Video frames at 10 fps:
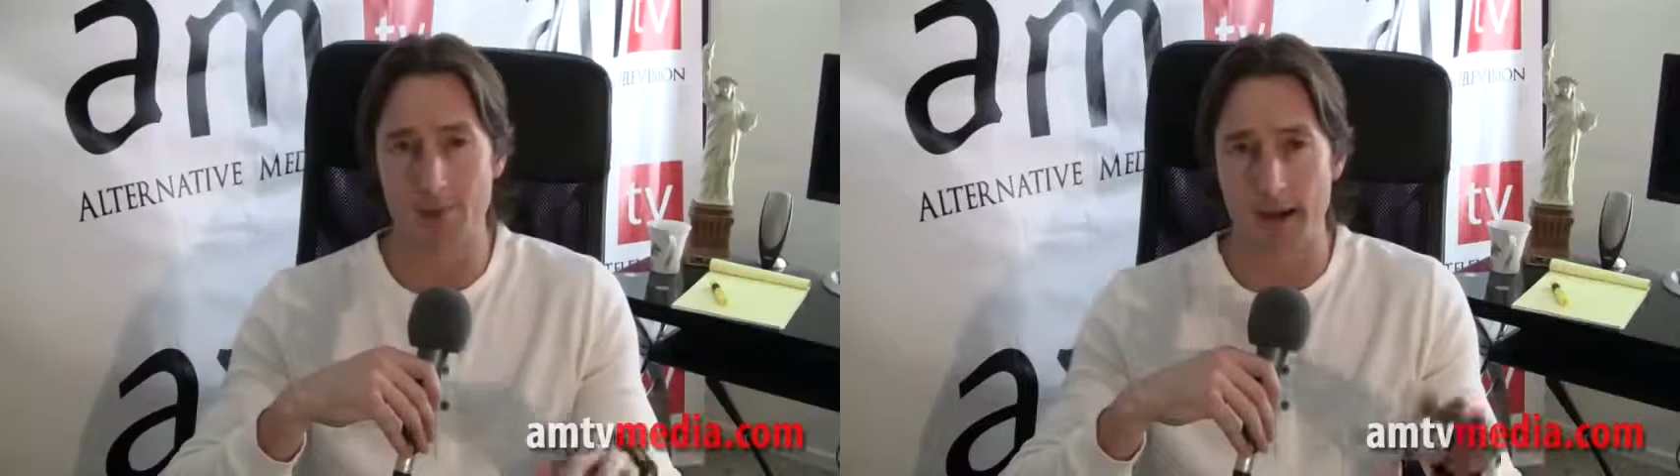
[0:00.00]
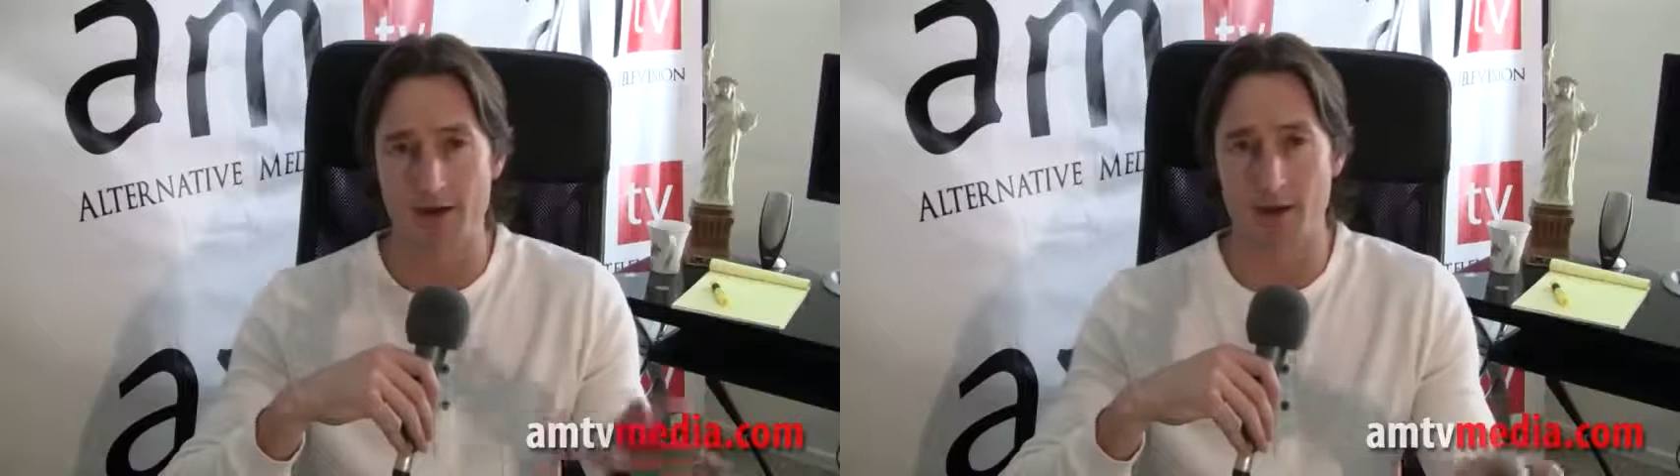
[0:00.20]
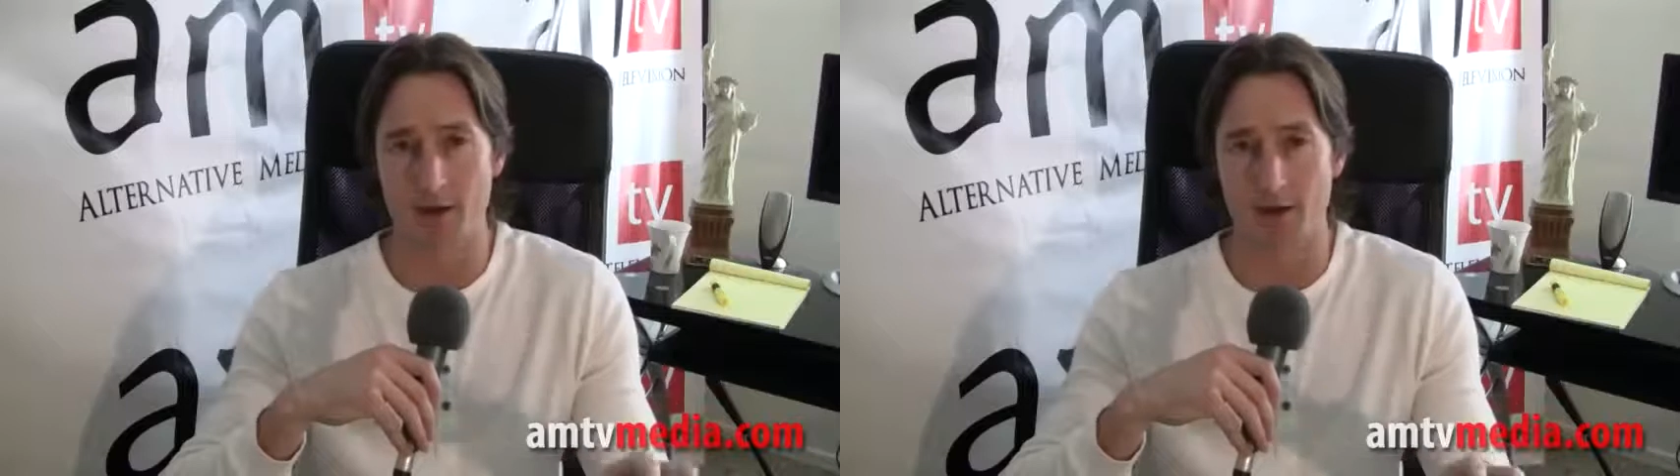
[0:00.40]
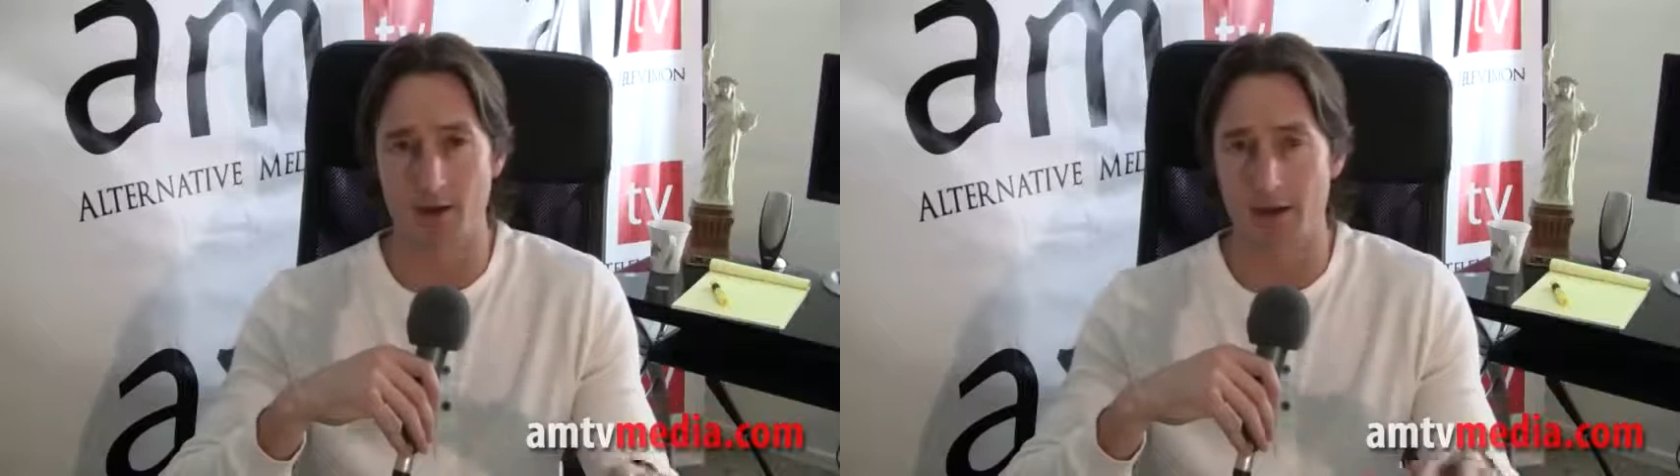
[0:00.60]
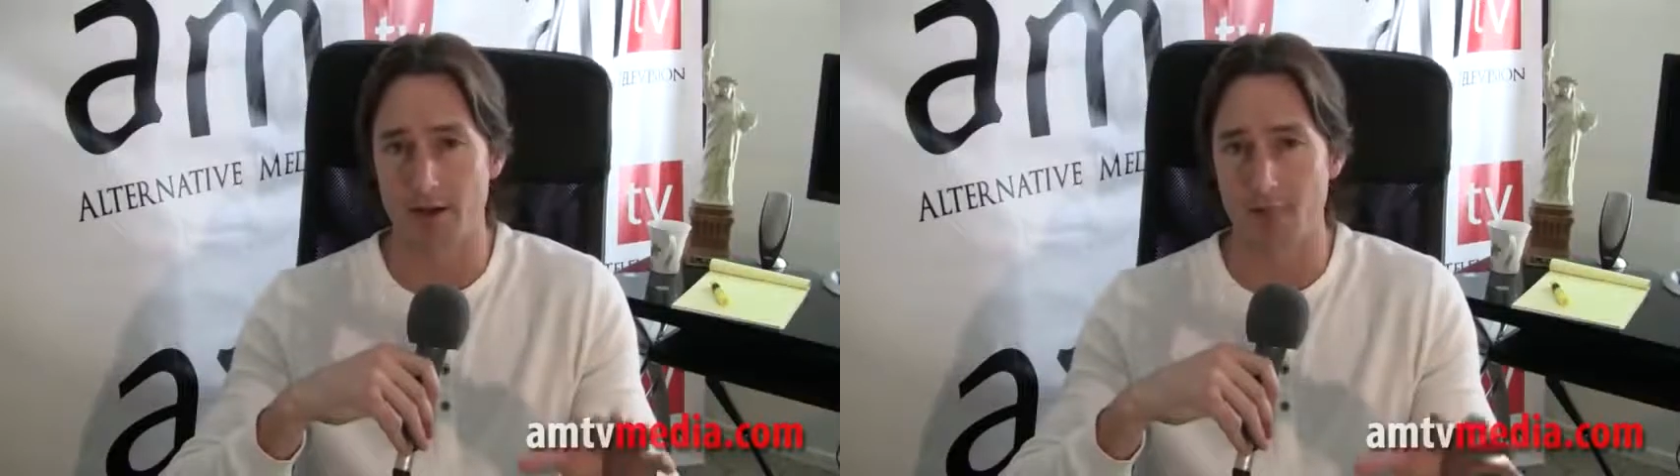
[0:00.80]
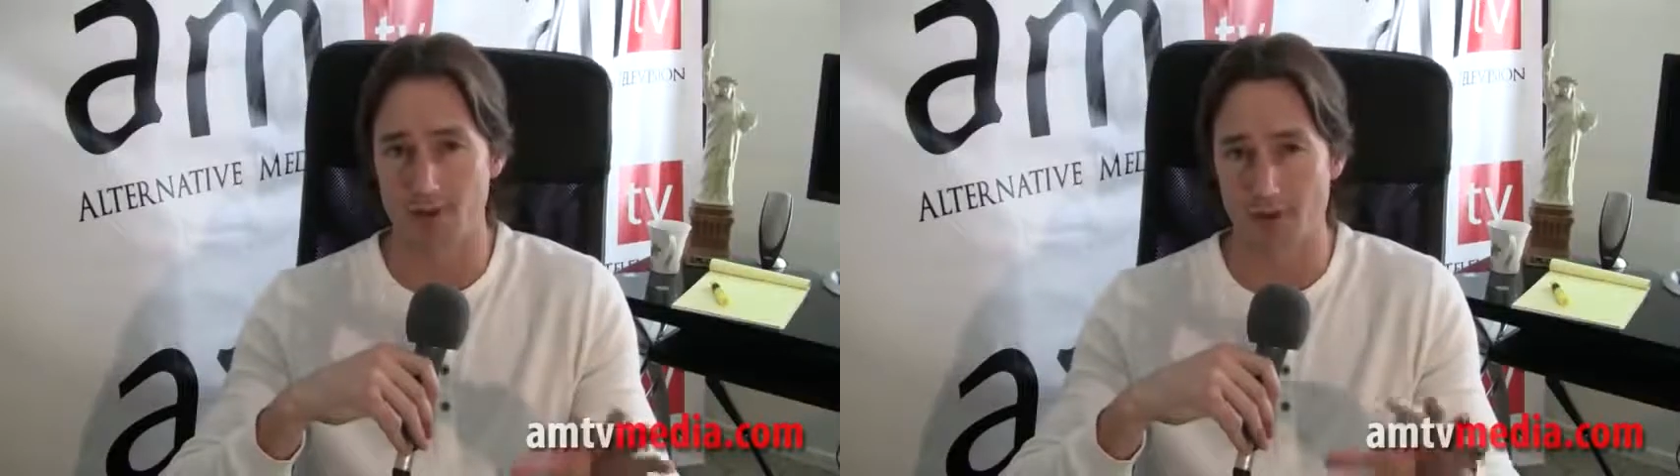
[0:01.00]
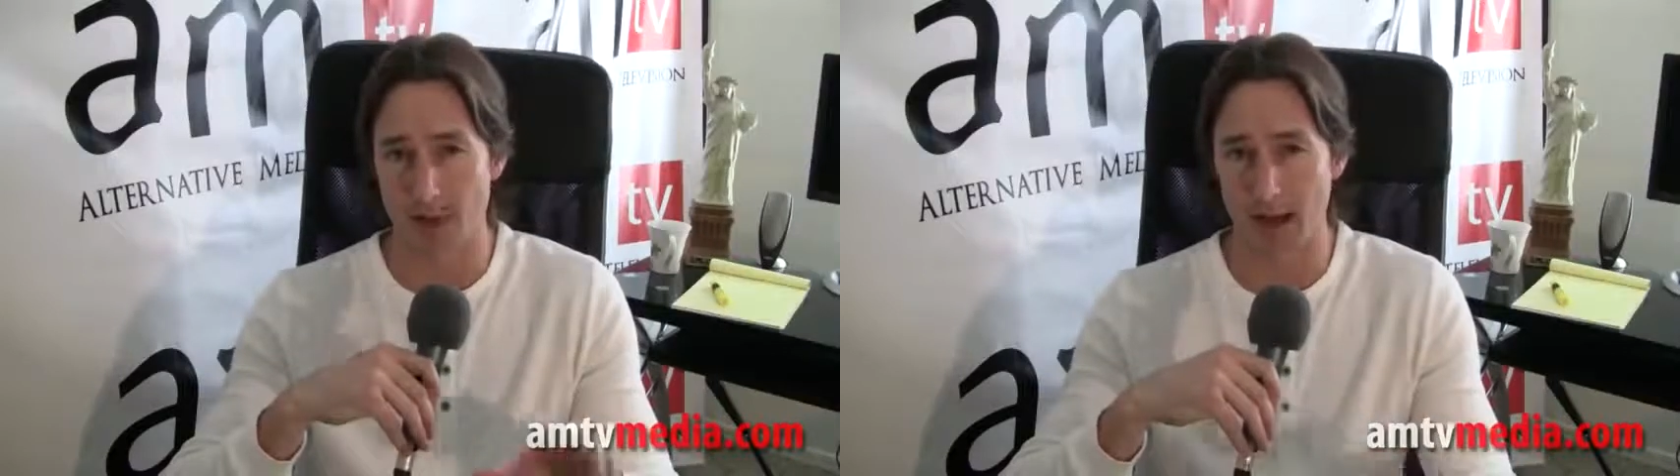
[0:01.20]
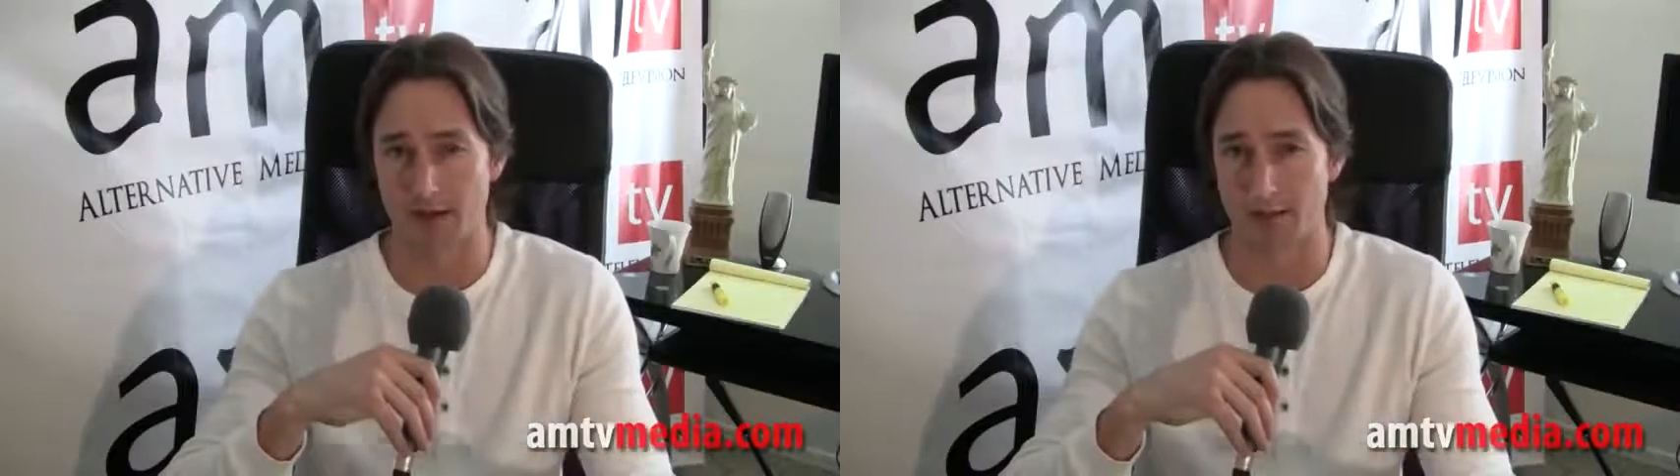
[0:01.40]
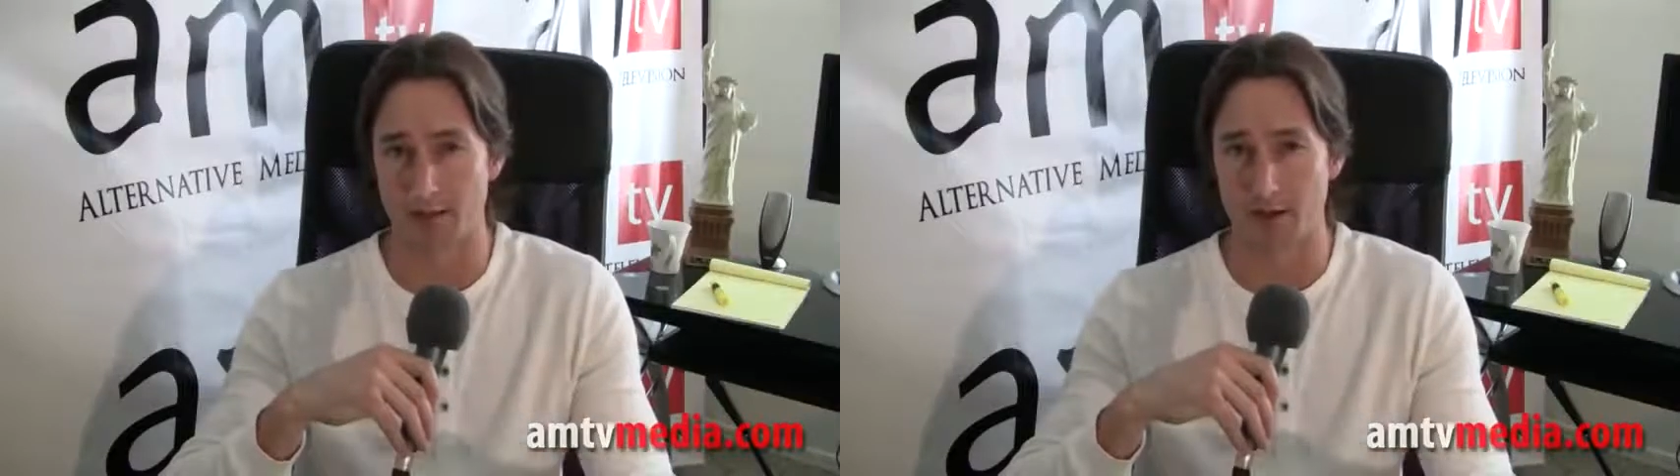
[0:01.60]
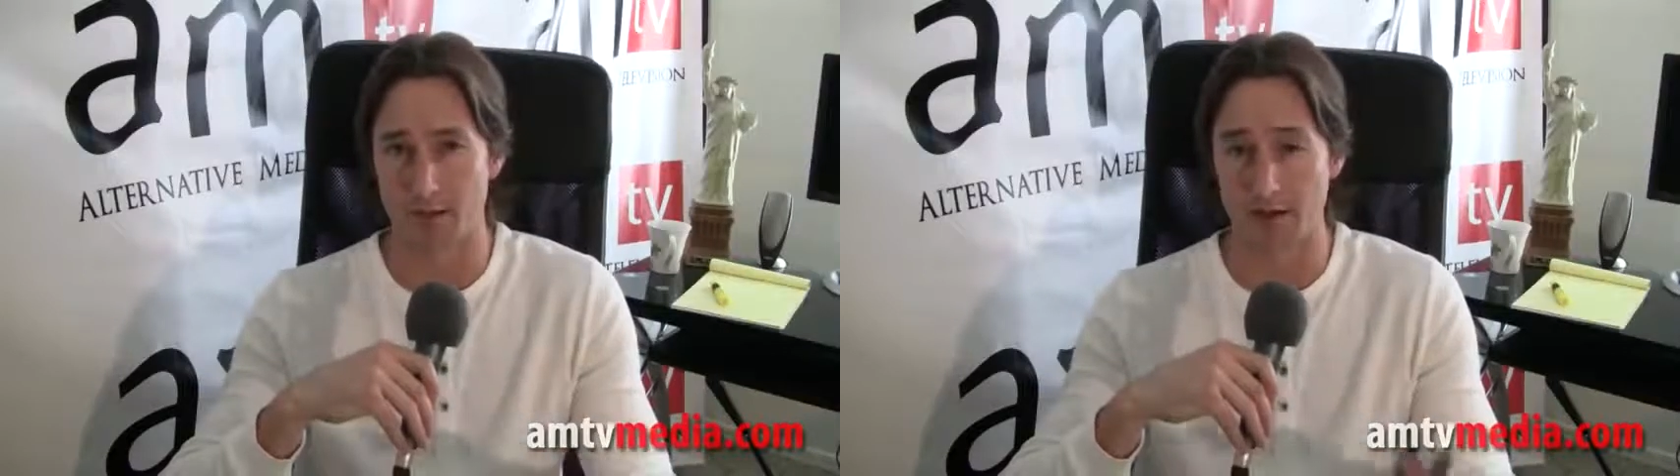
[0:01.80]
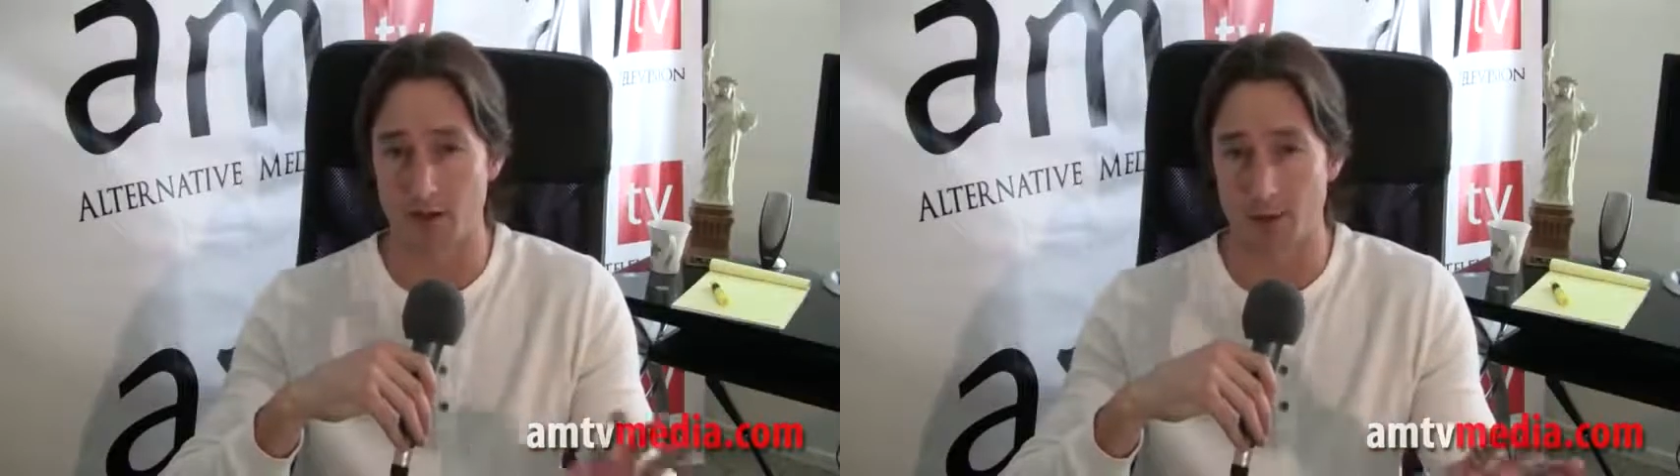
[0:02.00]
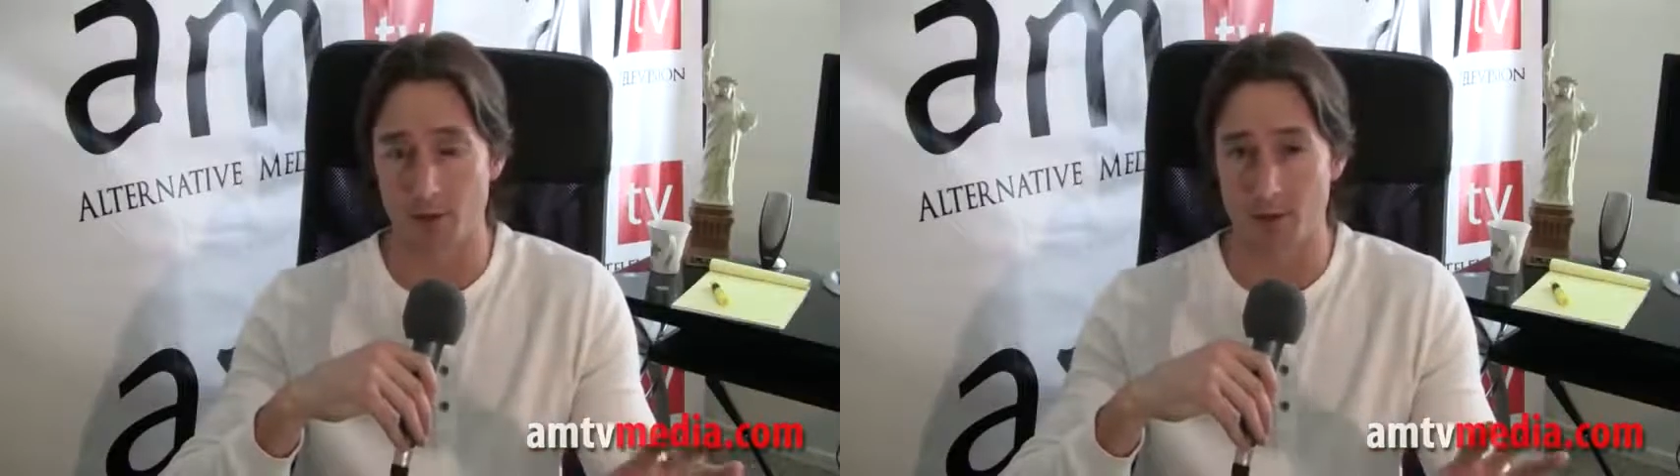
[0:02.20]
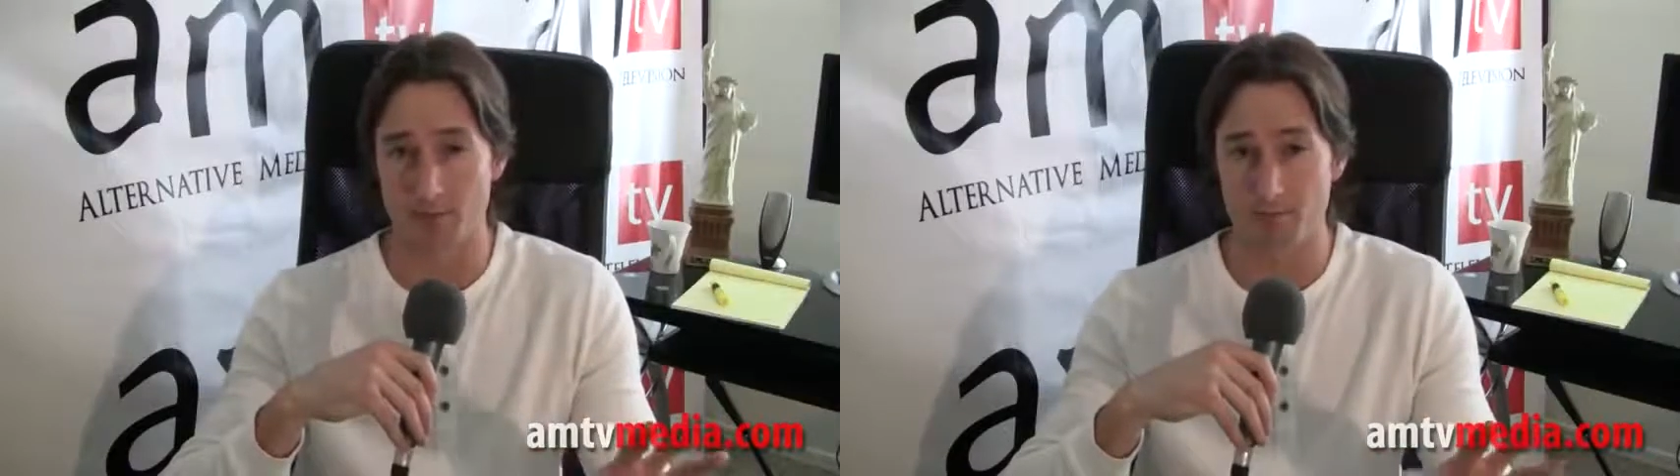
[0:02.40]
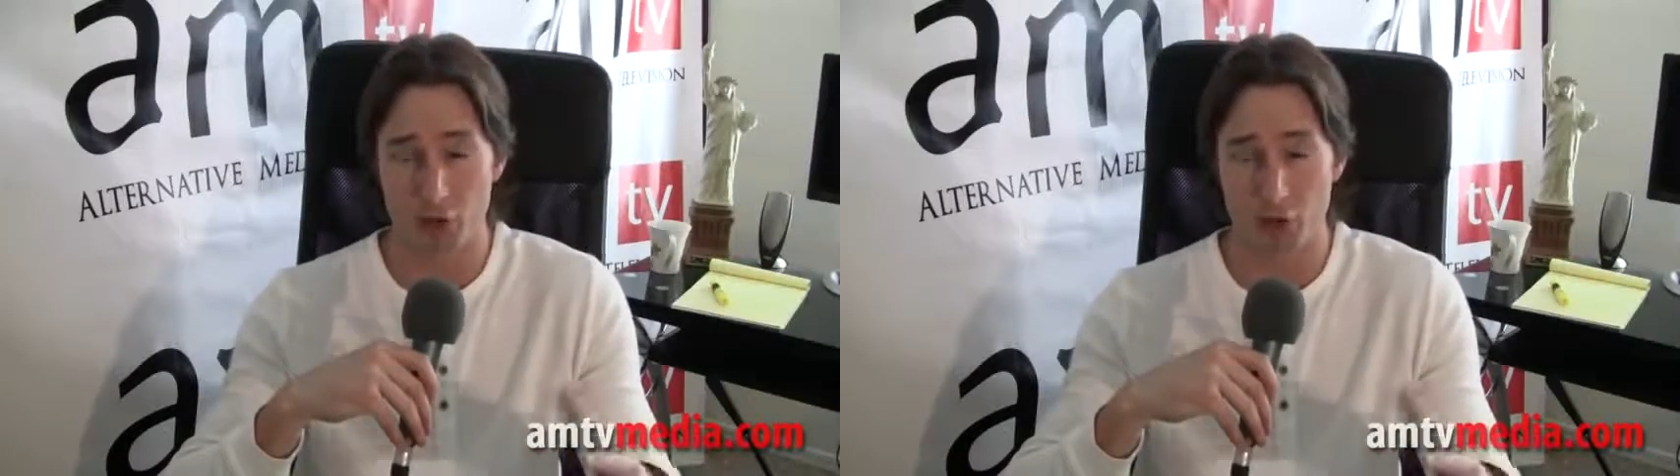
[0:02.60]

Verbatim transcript: massacre into perspective here because what is